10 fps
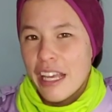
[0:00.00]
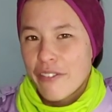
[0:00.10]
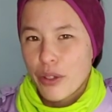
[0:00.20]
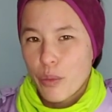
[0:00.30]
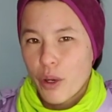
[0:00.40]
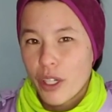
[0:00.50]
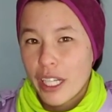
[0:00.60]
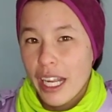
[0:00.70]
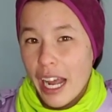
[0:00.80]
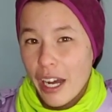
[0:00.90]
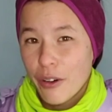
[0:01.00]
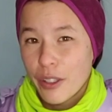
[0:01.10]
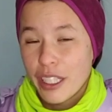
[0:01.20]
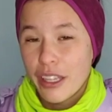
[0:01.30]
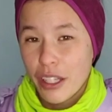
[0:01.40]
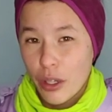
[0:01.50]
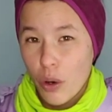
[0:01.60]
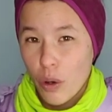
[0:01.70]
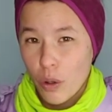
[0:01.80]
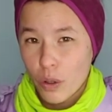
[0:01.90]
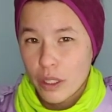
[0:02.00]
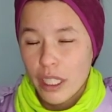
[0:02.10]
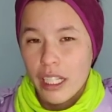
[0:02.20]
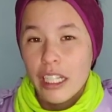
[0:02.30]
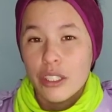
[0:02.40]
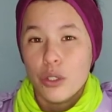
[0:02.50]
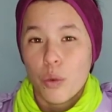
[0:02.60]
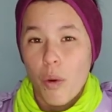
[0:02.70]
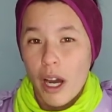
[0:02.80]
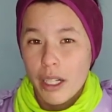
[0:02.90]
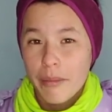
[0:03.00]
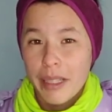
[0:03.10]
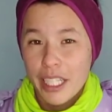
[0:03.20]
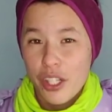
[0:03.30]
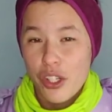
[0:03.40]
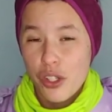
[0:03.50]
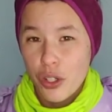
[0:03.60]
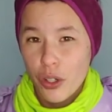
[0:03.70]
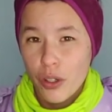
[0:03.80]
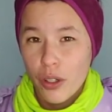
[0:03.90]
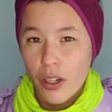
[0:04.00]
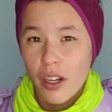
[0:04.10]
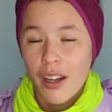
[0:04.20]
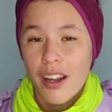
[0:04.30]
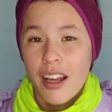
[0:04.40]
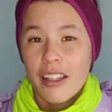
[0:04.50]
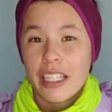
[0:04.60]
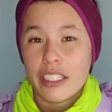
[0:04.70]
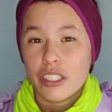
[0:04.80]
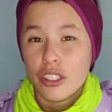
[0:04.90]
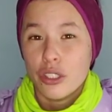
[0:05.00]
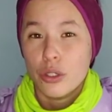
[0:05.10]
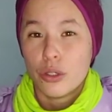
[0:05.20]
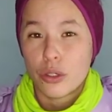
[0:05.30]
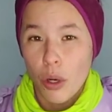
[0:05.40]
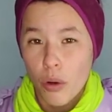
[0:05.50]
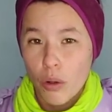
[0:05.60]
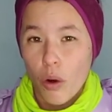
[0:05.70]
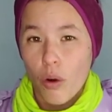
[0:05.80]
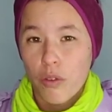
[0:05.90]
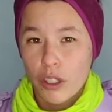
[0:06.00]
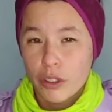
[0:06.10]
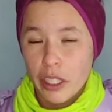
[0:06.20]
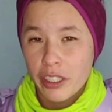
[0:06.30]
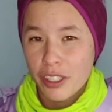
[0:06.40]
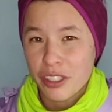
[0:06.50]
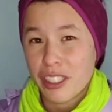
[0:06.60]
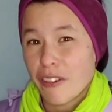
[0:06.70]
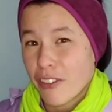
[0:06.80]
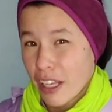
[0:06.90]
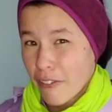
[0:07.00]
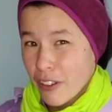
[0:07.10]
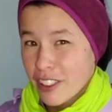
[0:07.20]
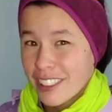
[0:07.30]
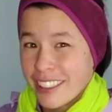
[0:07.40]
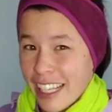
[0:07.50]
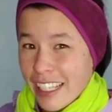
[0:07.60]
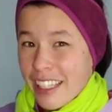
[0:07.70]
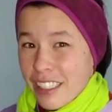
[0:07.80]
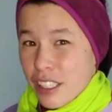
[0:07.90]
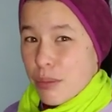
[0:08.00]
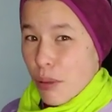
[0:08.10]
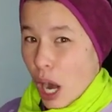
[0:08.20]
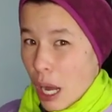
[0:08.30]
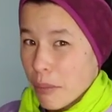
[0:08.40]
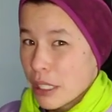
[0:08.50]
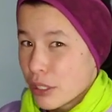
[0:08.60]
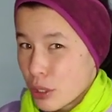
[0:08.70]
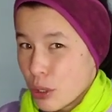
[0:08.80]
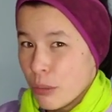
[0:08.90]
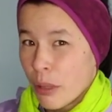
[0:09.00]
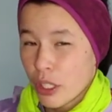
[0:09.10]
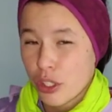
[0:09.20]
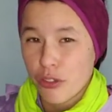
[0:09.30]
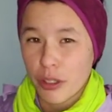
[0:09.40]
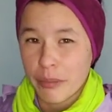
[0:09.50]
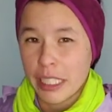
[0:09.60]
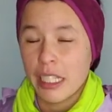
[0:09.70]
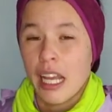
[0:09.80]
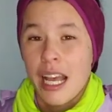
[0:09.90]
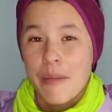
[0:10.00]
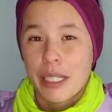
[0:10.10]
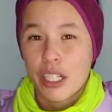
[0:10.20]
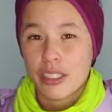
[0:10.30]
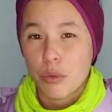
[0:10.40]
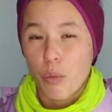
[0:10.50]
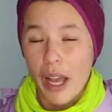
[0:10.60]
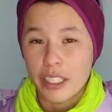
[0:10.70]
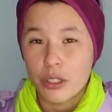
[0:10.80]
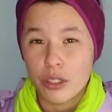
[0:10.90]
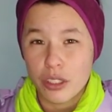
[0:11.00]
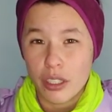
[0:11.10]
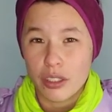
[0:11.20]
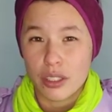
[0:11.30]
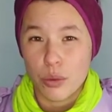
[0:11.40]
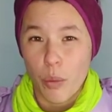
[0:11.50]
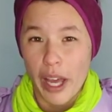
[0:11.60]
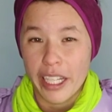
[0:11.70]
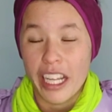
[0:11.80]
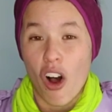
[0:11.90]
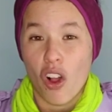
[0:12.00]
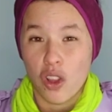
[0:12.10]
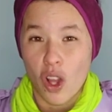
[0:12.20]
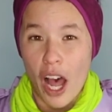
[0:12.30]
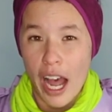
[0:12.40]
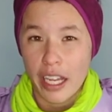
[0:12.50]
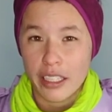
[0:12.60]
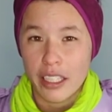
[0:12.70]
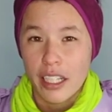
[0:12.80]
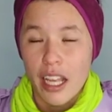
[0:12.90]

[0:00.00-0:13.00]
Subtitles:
if you're working out in the cold, you want to make sure that you don't overdress yourself. Like for today, this is probably too much for me because when you start sweating a lot